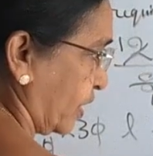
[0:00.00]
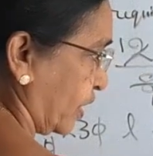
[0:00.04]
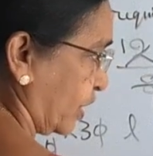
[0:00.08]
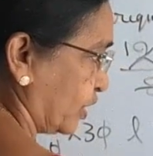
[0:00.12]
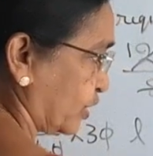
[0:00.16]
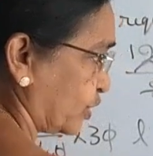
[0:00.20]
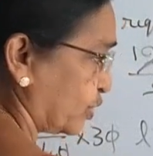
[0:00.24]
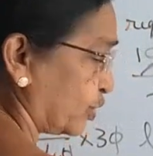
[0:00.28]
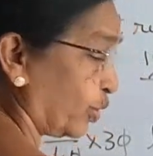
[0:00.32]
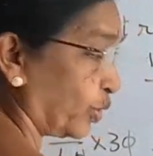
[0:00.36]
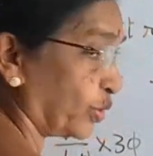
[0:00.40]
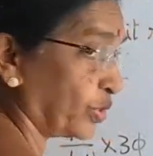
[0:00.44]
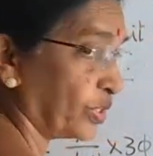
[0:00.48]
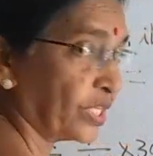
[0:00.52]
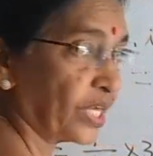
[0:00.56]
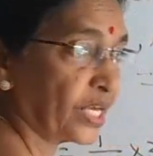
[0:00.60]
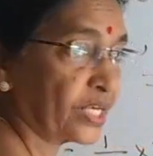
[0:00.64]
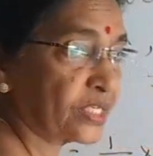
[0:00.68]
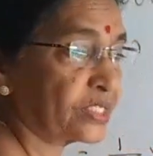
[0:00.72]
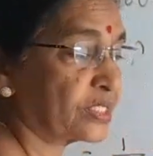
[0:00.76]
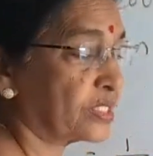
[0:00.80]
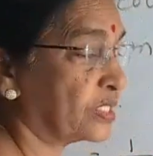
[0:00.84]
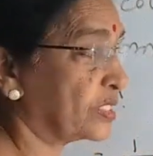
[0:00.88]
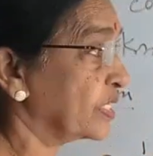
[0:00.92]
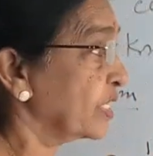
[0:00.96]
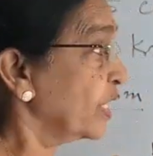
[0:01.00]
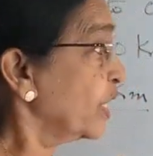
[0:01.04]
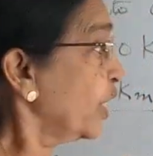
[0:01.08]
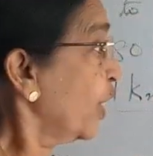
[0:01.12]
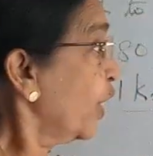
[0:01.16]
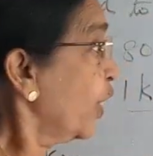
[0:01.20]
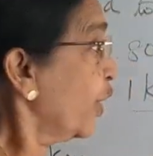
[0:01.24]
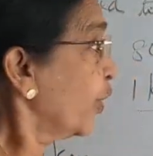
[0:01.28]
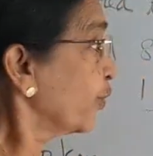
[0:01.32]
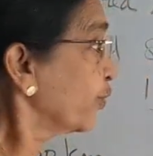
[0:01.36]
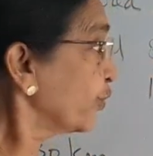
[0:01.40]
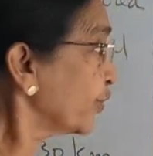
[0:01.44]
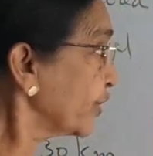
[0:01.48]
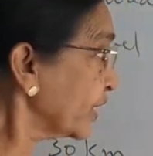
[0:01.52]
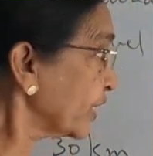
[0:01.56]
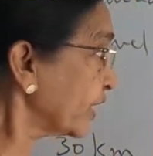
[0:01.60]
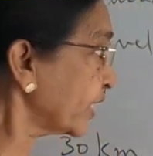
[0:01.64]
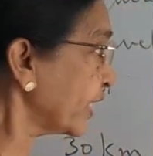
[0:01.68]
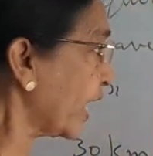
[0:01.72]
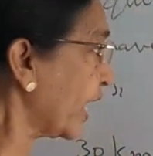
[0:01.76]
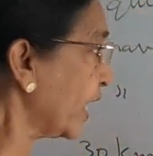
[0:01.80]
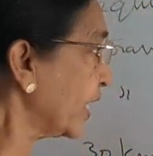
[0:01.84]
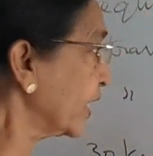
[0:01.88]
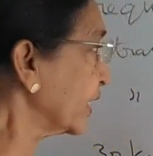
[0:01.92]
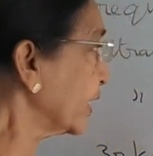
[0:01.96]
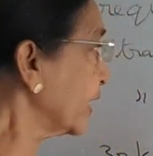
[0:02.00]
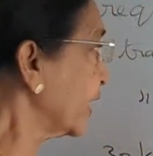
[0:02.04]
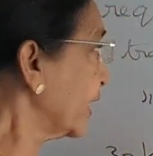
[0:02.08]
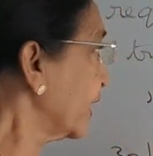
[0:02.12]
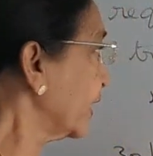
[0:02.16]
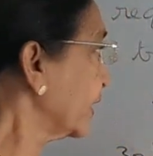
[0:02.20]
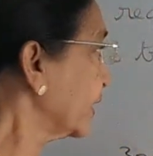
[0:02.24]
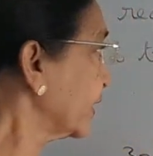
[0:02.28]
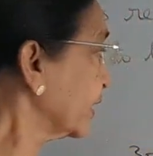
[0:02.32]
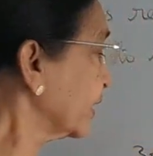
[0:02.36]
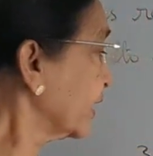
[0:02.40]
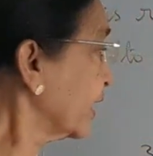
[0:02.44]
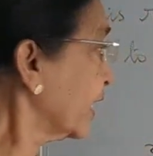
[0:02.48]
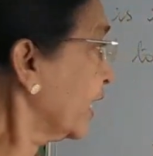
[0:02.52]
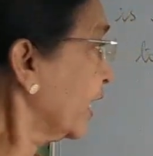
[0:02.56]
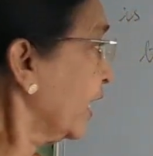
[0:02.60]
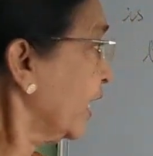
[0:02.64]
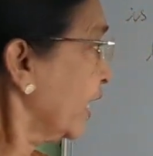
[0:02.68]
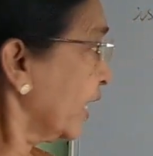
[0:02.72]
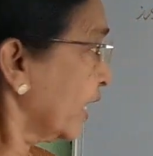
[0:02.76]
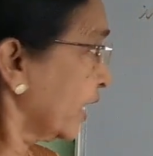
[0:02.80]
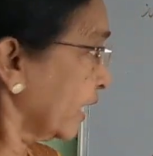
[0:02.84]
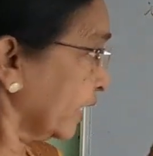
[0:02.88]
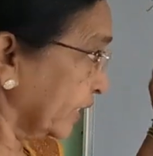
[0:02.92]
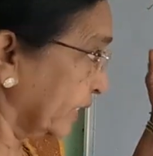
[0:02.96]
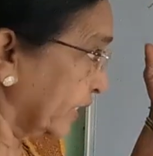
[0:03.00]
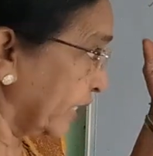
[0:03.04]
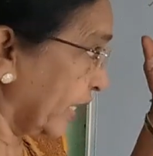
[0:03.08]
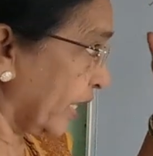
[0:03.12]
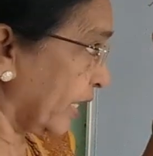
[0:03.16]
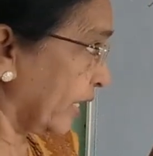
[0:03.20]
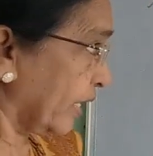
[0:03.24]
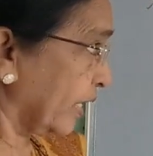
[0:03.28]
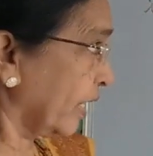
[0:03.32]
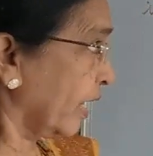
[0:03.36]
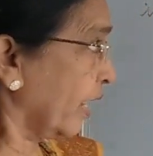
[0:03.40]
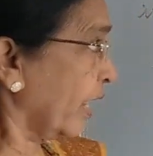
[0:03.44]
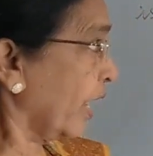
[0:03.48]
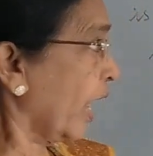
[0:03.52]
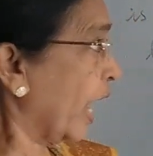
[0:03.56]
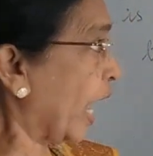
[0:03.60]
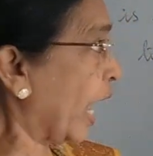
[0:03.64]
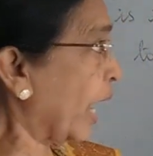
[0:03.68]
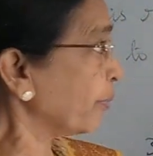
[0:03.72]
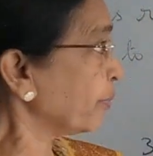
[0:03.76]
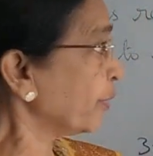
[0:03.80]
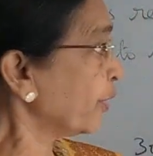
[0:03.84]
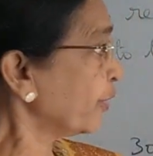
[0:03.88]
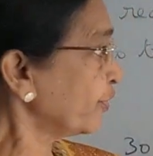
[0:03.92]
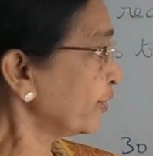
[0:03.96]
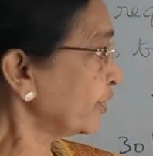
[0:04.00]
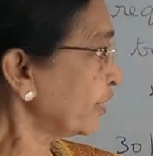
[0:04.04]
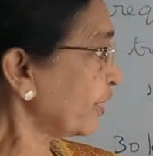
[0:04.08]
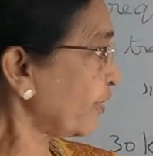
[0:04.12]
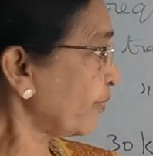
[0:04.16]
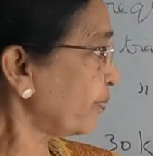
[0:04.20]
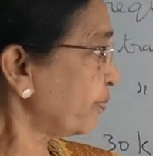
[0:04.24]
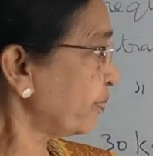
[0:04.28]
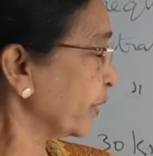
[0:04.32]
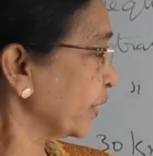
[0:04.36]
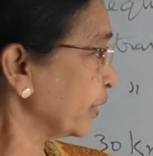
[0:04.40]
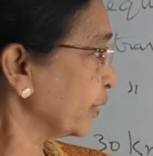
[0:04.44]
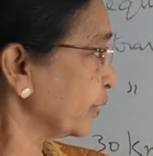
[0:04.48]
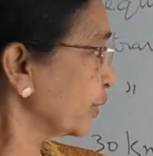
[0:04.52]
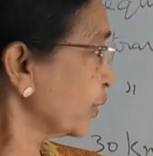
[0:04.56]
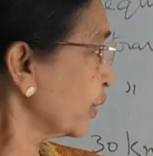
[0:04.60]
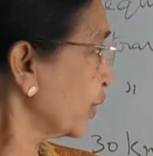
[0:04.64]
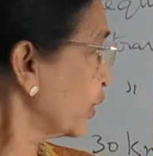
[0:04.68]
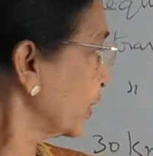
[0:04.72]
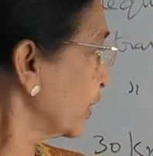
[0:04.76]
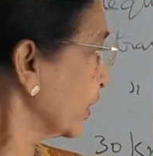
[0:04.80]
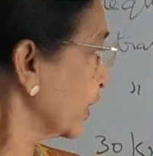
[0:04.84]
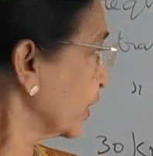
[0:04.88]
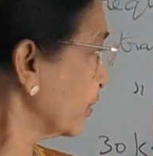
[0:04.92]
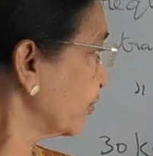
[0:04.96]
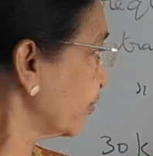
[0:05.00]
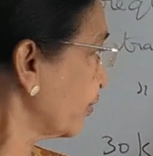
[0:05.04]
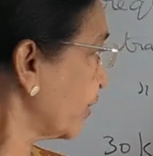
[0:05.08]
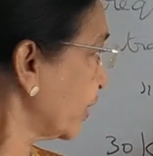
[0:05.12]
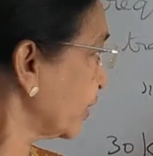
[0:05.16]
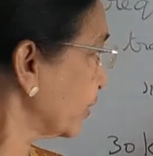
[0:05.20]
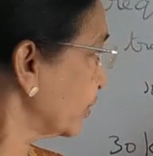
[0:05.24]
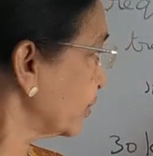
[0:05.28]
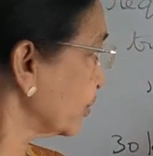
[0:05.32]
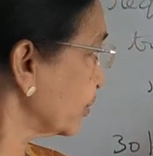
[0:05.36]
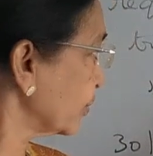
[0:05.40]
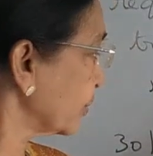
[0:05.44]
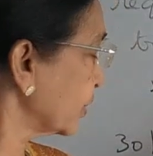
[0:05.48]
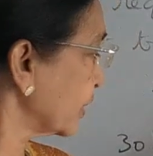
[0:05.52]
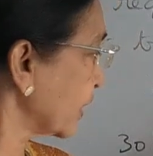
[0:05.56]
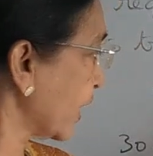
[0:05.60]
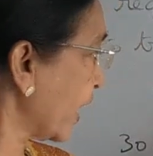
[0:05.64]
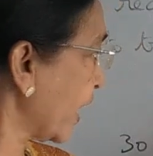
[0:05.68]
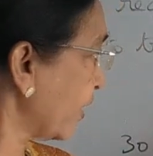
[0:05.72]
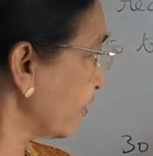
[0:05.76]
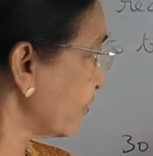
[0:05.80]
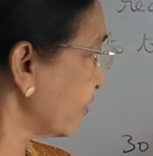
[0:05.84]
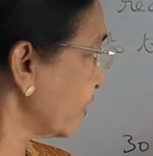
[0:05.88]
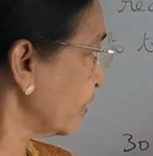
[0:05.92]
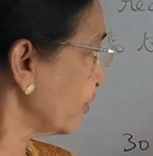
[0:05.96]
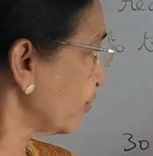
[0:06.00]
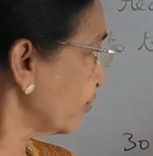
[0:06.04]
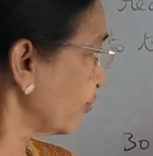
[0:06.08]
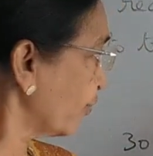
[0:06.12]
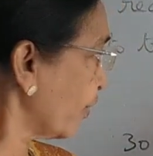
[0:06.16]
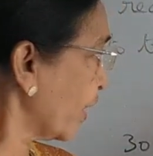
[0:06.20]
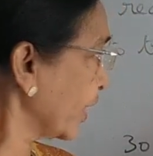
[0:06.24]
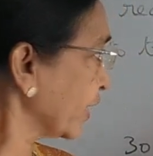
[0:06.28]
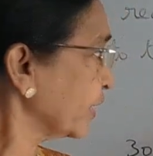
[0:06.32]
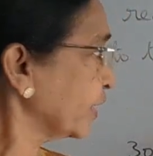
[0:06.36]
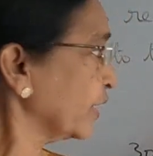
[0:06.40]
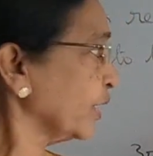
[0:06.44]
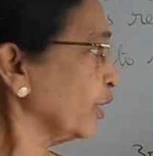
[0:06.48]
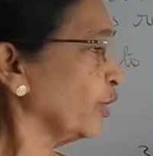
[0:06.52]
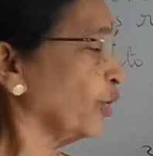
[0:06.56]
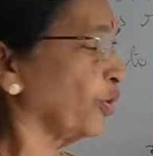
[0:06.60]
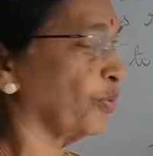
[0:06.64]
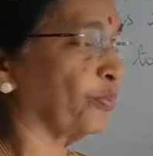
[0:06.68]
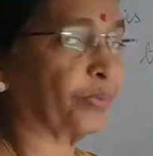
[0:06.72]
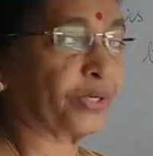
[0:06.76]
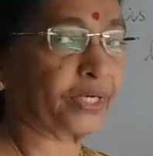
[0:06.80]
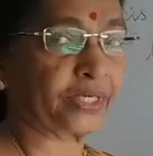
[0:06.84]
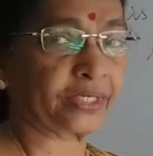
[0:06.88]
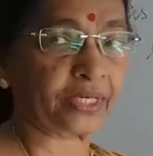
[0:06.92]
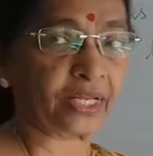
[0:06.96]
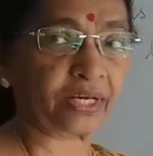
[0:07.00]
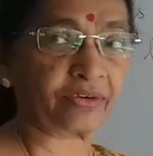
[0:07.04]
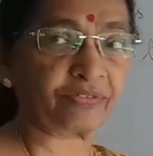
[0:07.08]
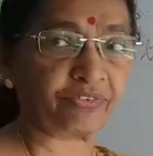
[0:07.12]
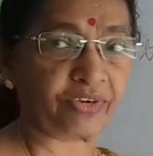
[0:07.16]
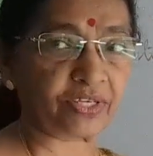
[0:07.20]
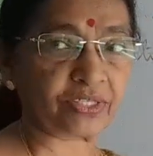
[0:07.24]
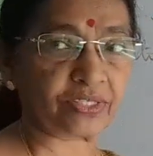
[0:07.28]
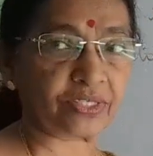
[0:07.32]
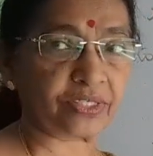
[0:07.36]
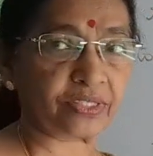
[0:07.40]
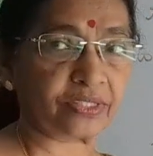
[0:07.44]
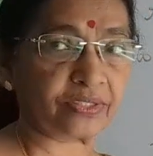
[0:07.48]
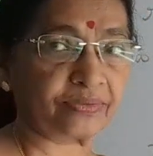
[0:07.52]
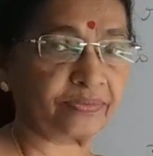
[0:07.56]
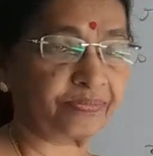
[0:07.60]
So thus we calculate the amount of petrol required to travel 1 kilometer first.